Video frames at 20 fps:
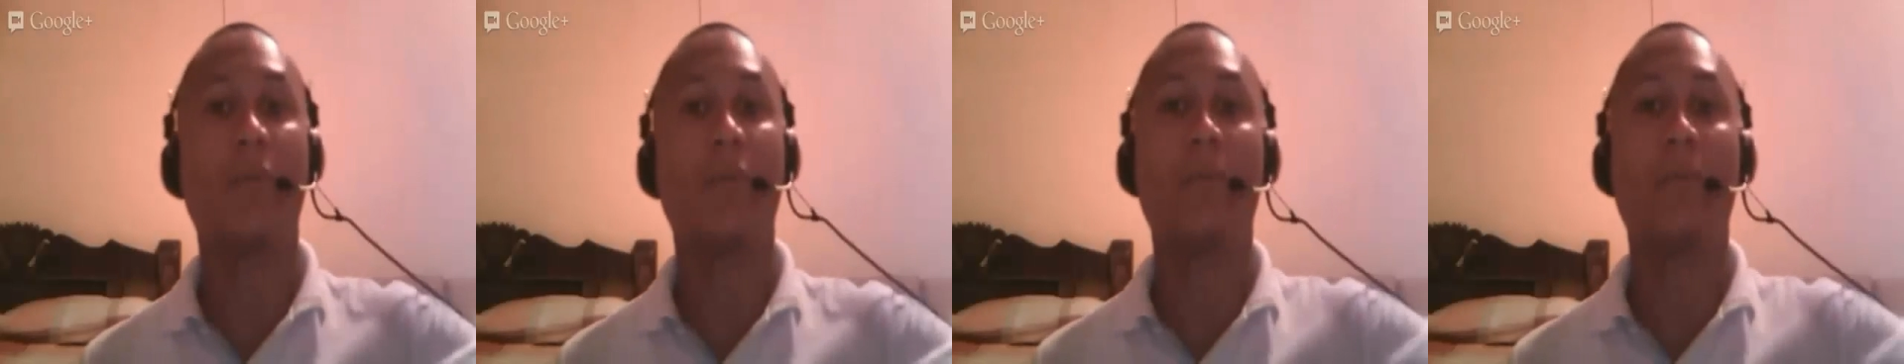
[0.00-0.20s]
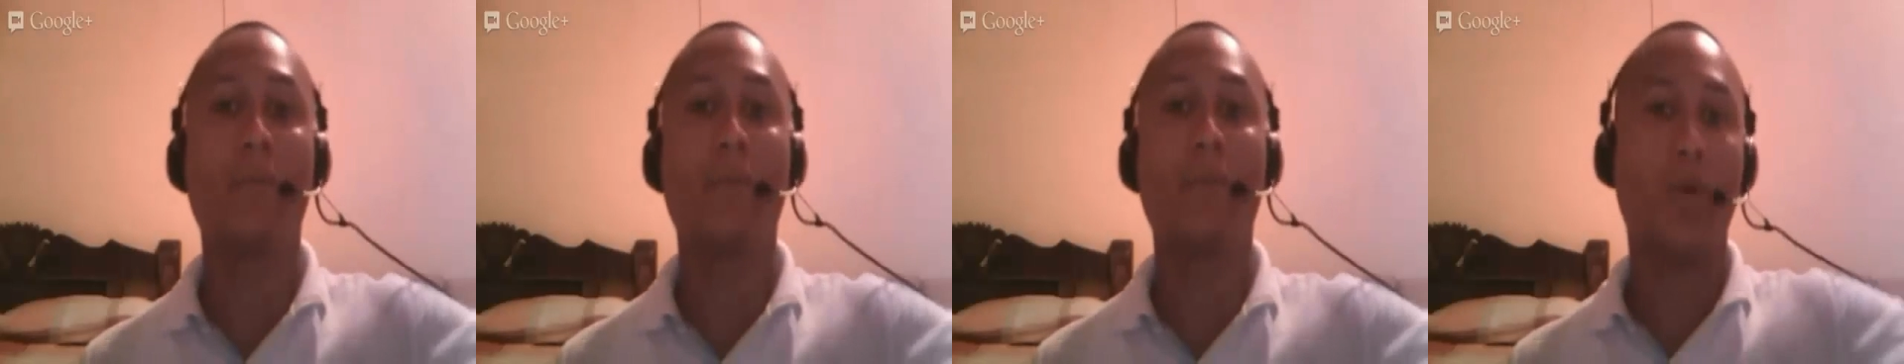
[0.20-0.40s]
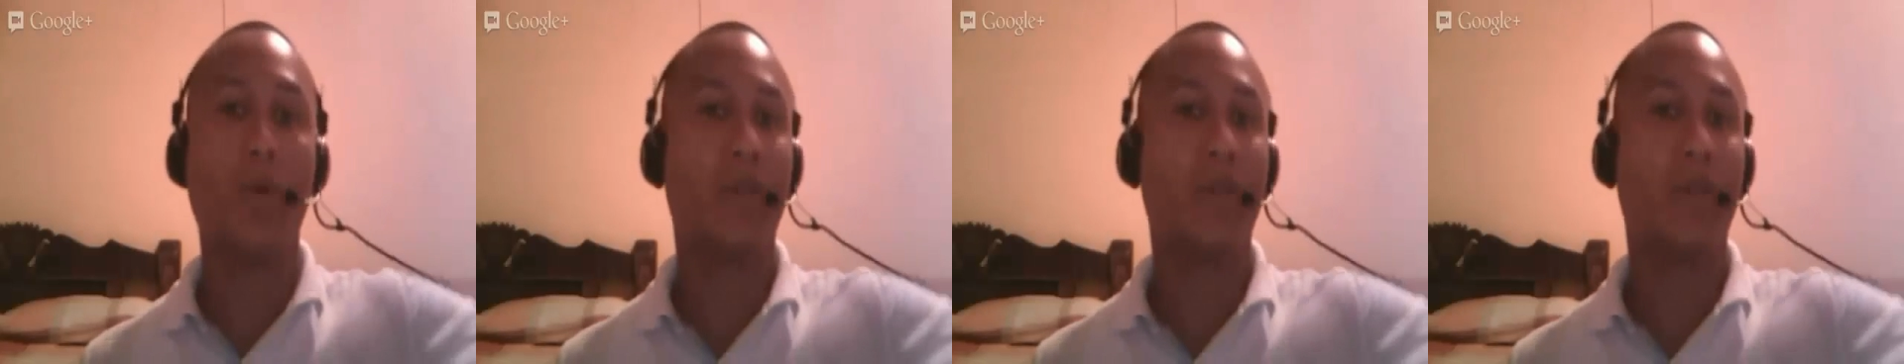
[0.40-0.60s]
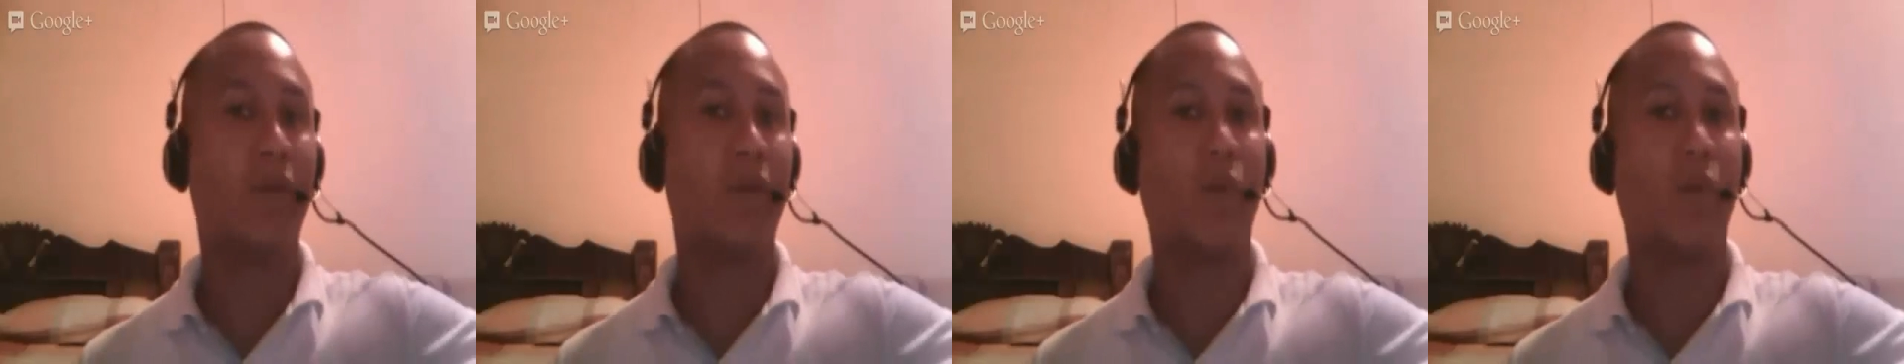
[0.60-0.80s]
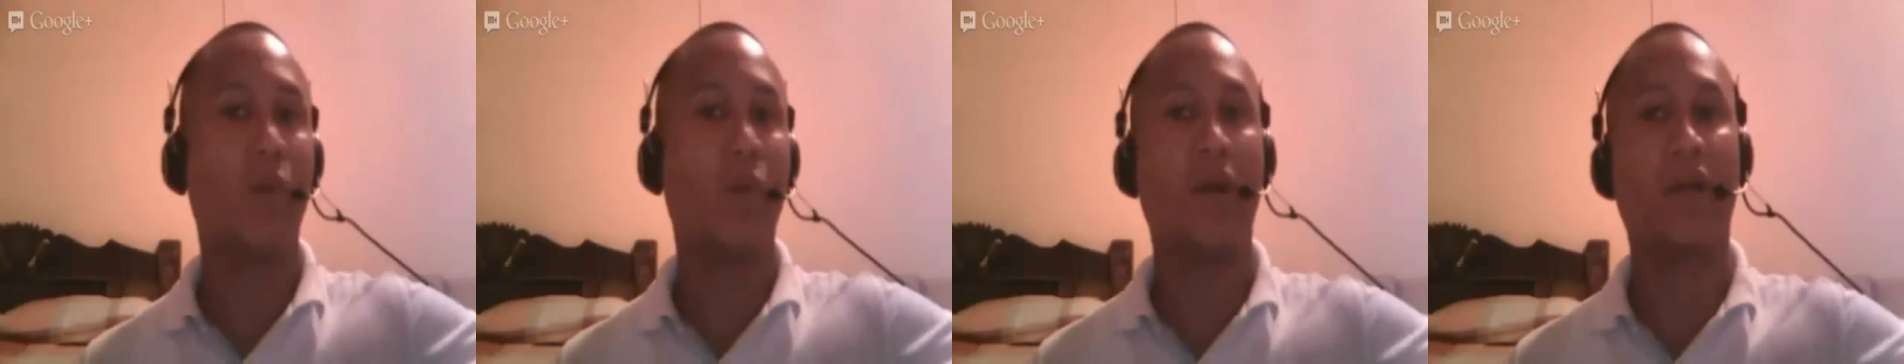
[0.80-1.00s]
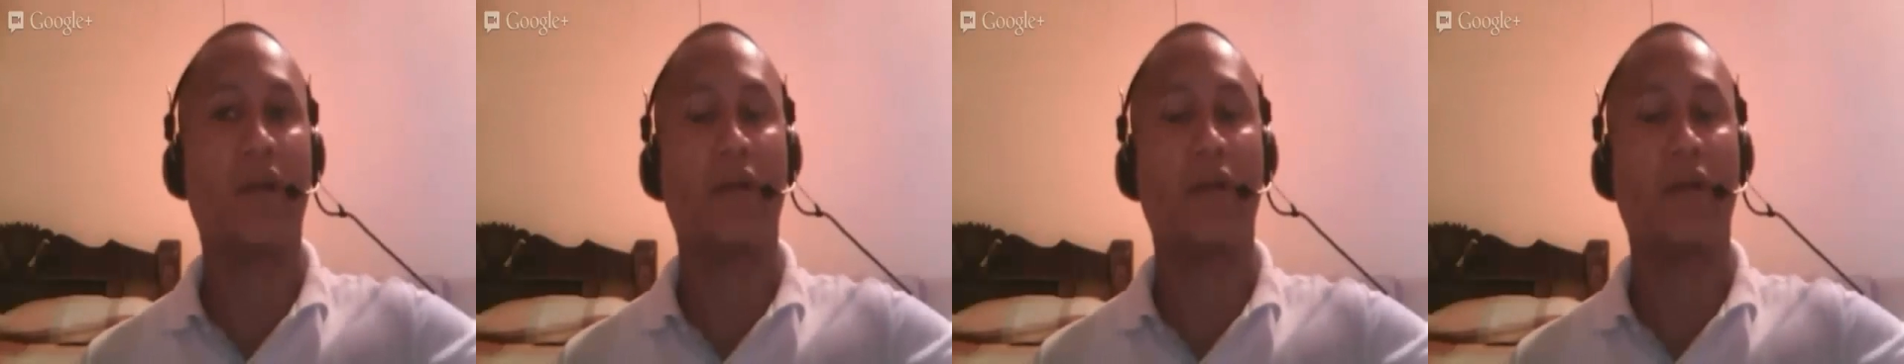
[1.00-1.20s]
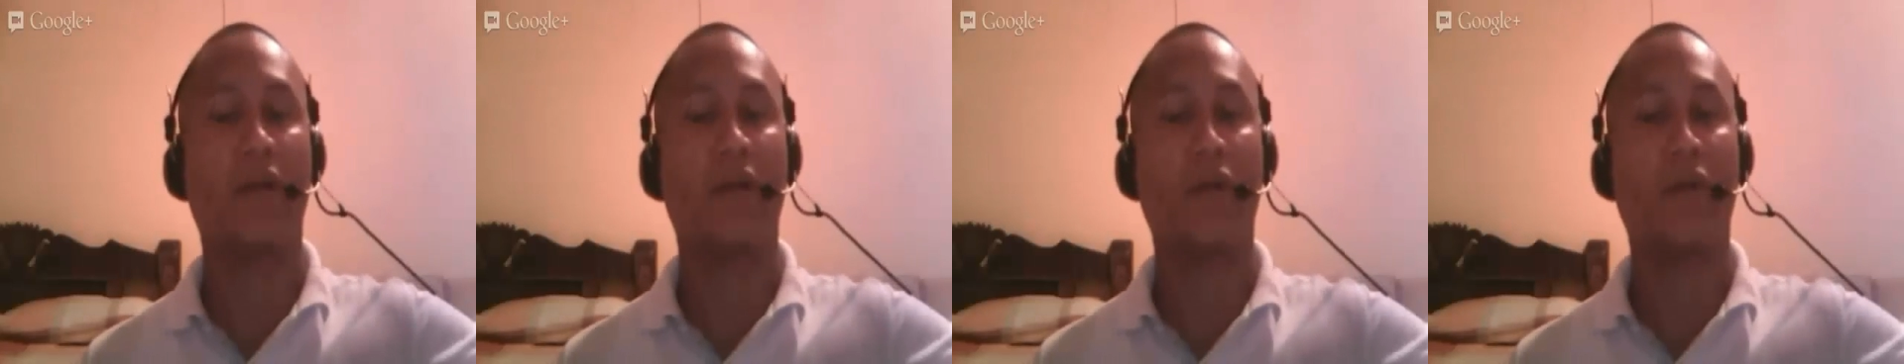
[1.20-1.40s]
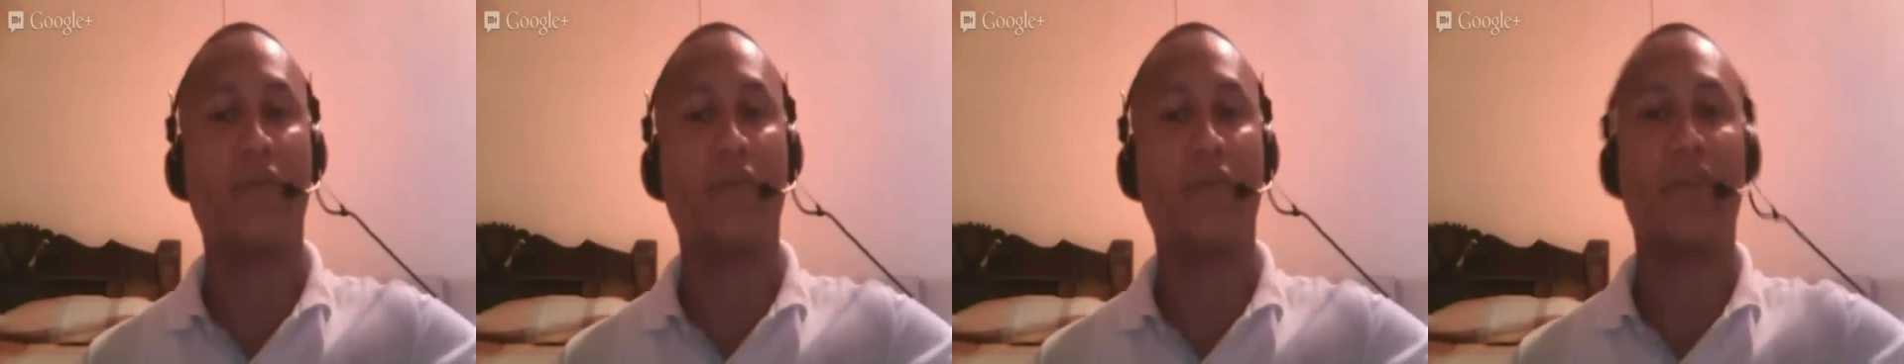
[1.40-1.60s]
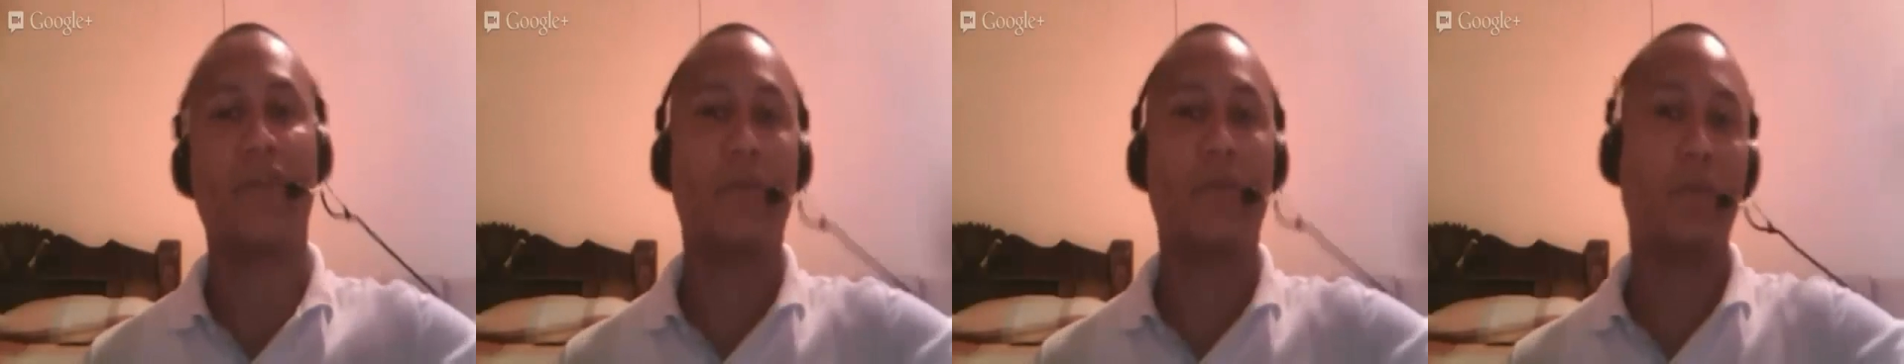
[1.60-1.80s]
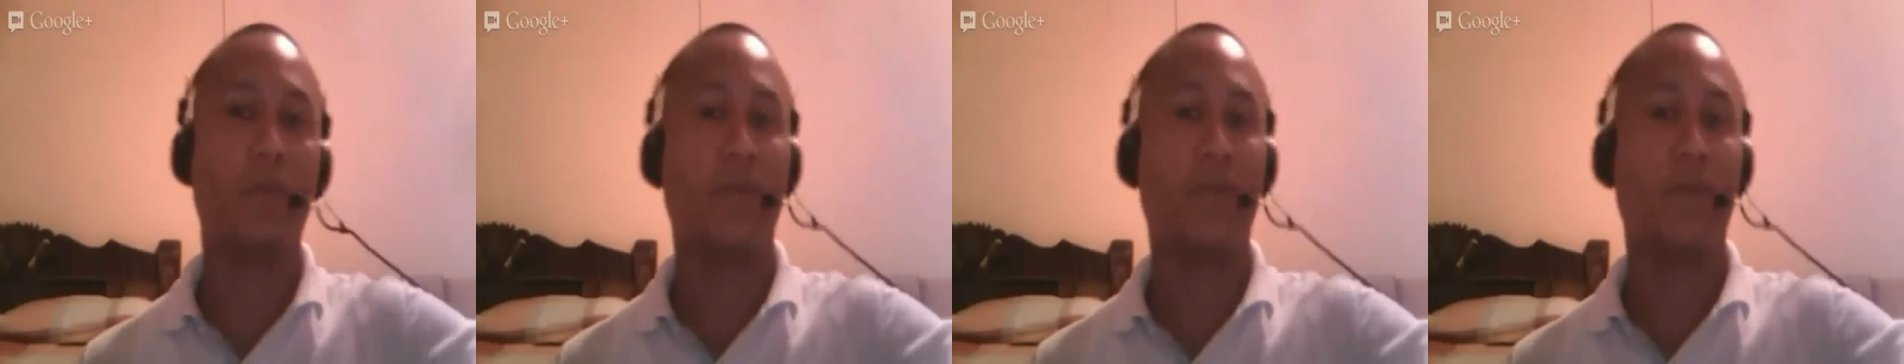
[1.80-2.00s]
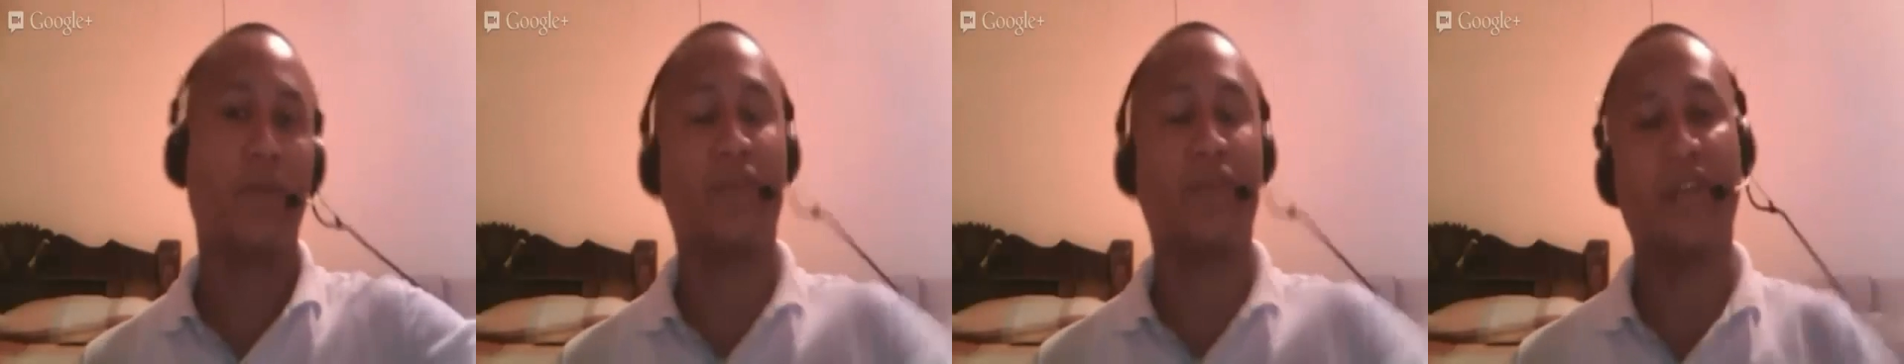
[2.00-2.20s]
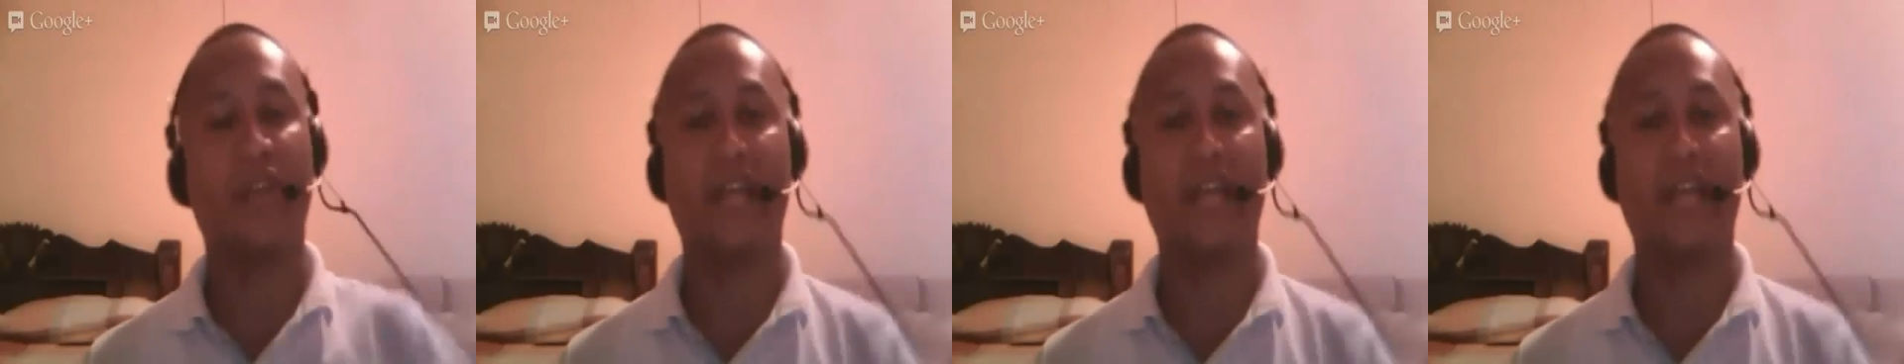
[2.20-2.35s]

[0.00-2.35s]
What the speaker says: more than one girlfriend or boyfriend at the